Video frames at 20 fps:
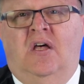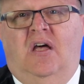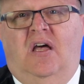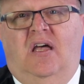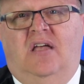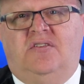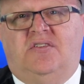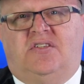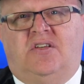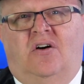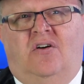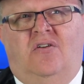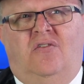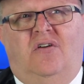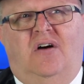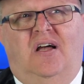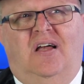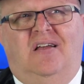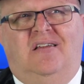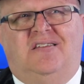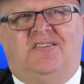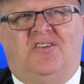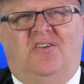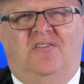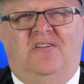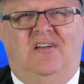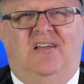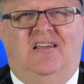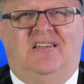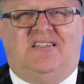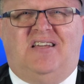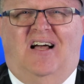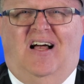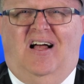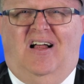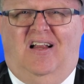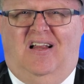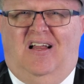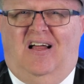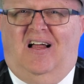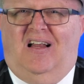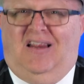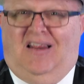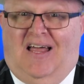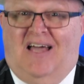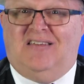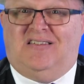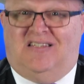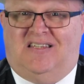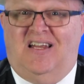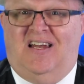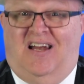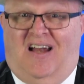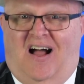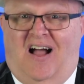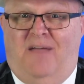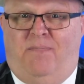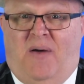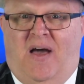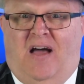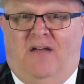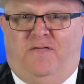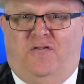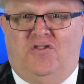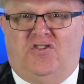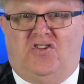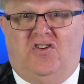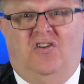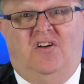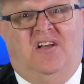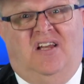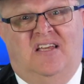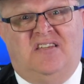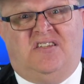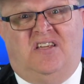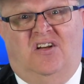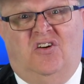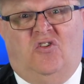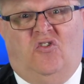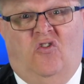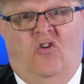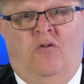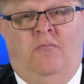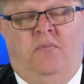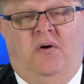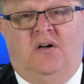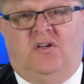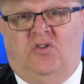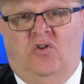And so it's less than an iPad for sure, and less than a Chromebook,